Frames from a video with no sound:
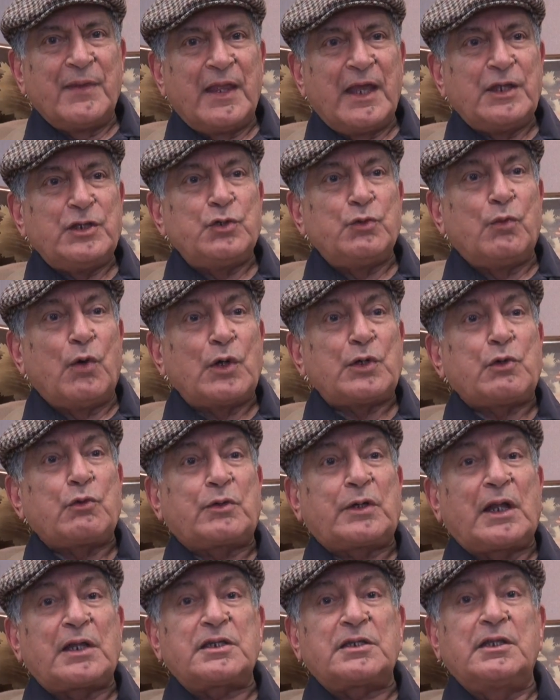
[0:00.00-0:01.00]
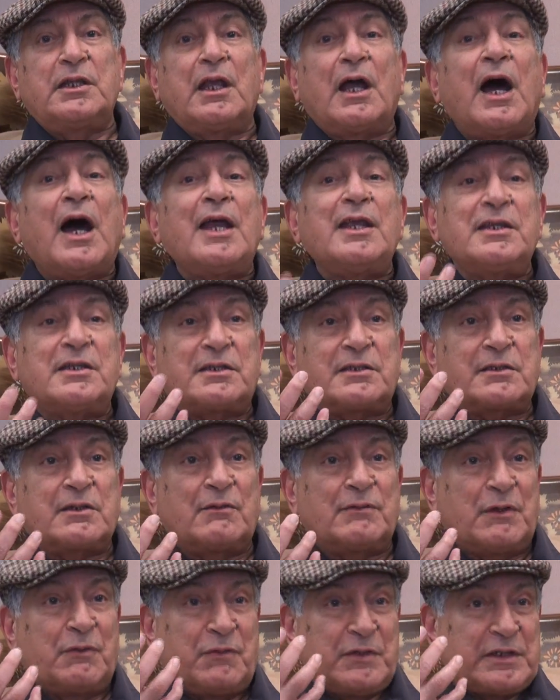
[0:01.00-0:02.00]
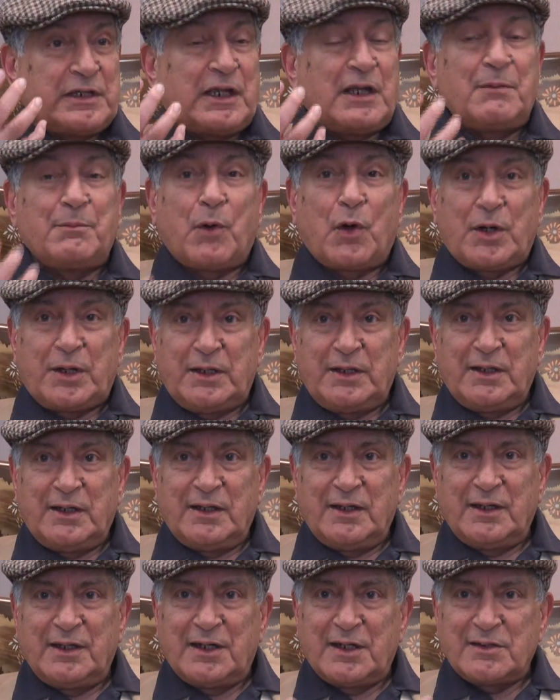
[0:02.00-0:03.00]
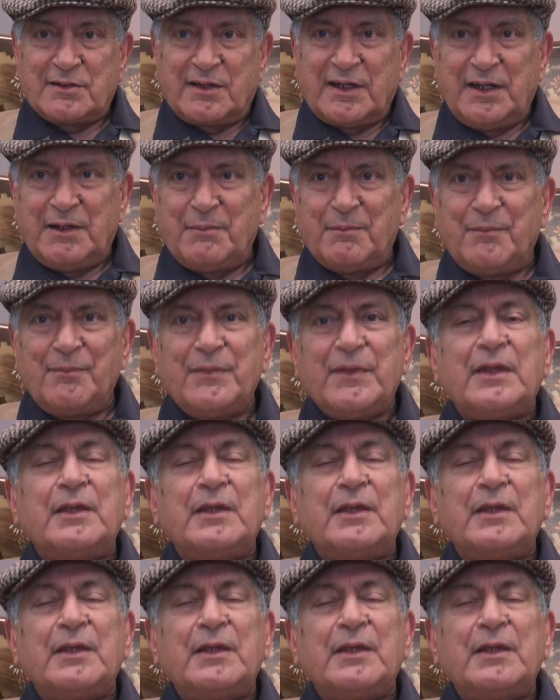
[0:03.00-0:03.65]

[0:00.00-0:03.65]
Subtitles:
and you want to touch the eyes of the physical body in a dream,